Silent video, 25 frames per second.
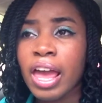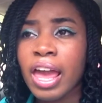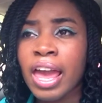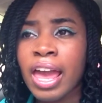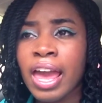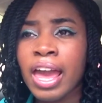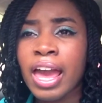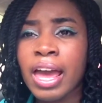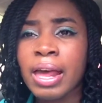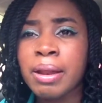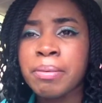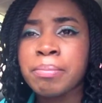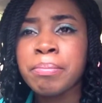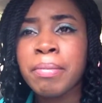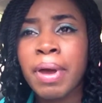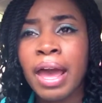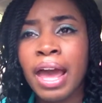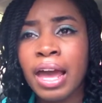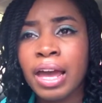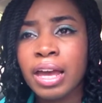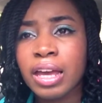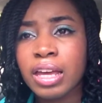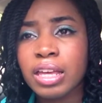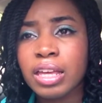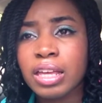And
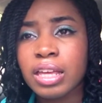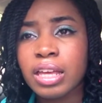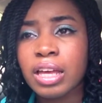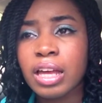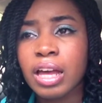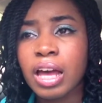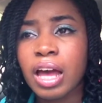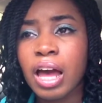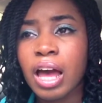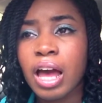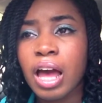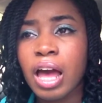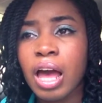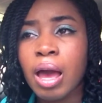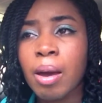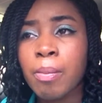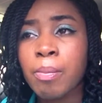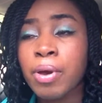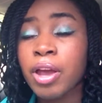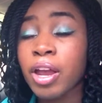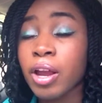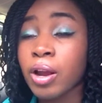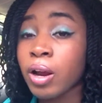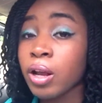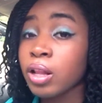MAC
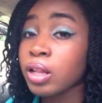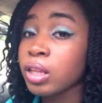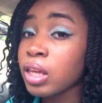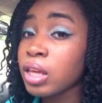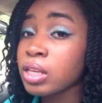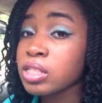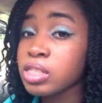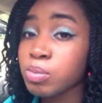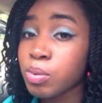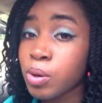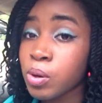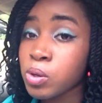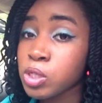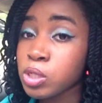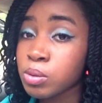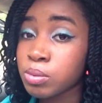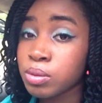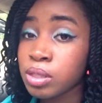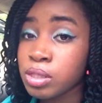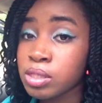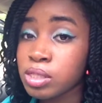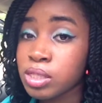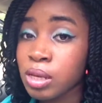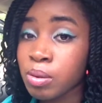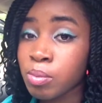apparently is supposed to
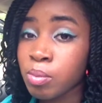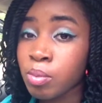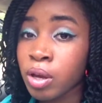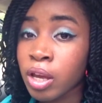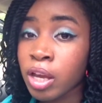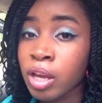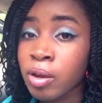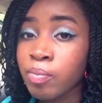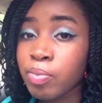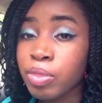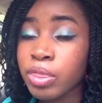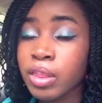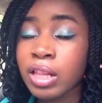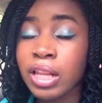be the same way.